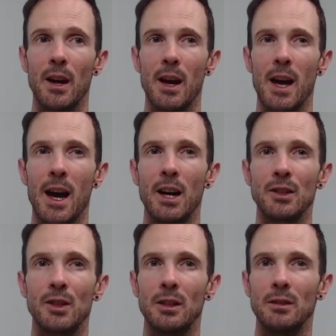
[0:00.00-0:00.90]

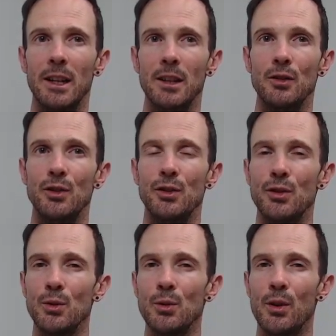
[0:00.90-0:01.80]
like
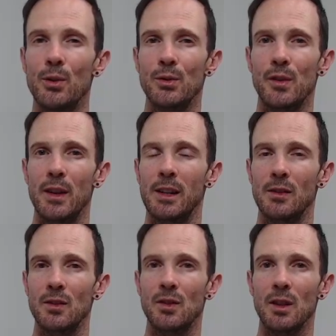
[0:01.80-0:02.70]
do those
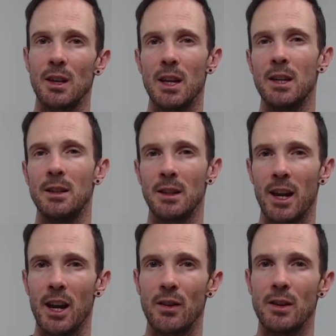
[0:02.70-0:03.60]
things in
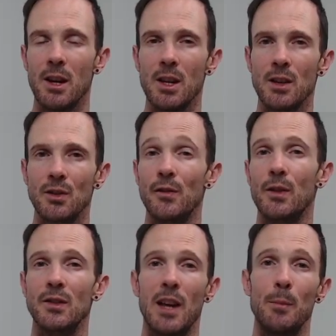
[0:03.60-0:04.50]
Cairn. So for
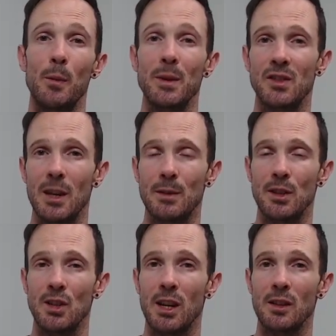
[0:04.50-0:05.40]
example, perception
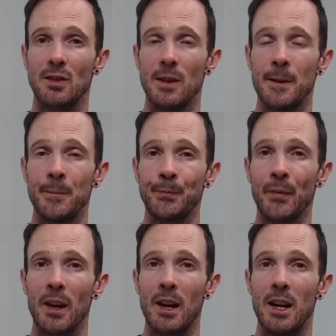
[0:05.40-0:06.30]
checks.
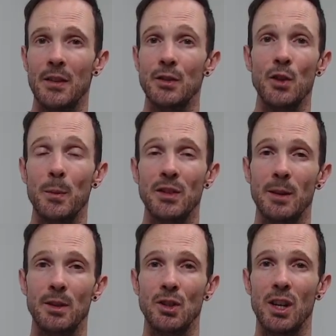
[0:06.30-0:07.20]
There's no
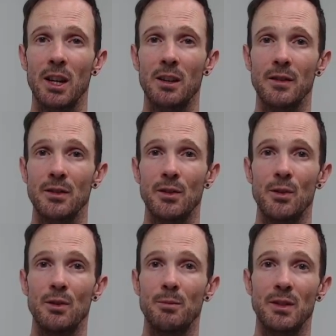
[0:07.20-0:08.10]
perception check, there's
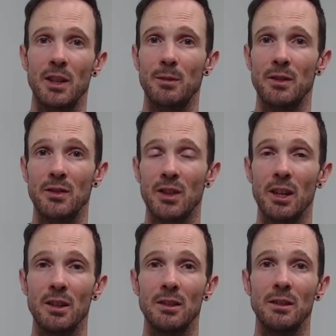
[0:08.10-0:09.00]
no perception
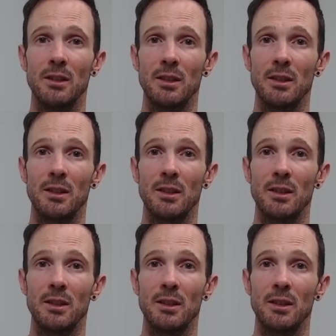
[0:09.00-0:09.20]
skill,